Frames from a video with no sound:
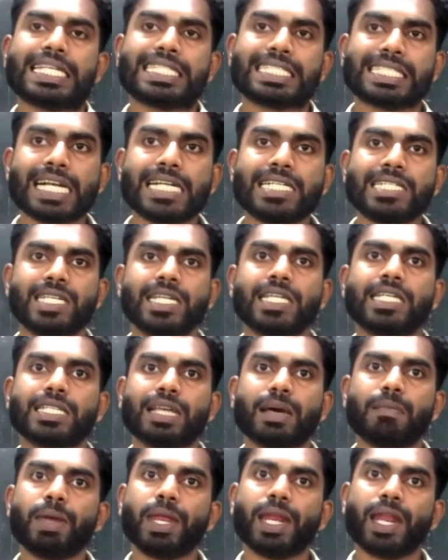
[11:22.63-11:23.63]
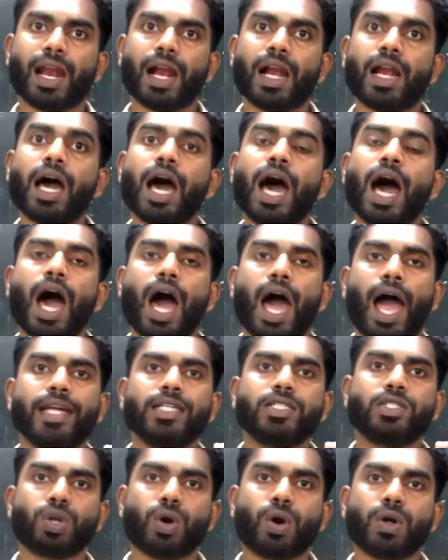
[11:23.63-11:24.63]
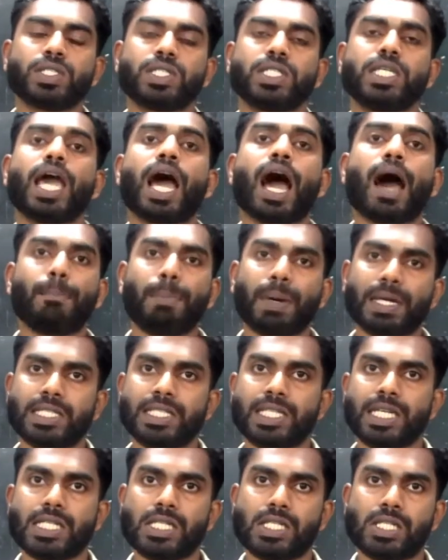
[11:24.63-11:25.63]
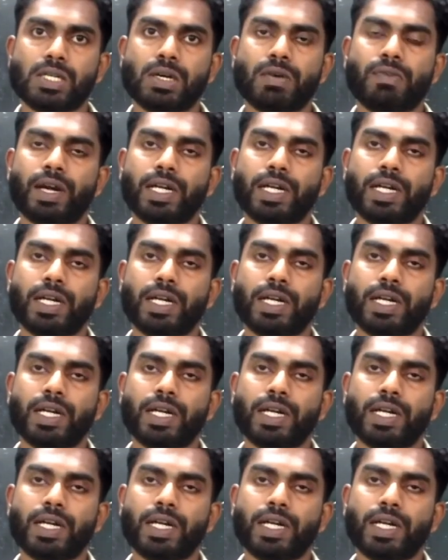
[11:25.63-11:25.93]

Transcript: resulting the mineral hydroxyapatite.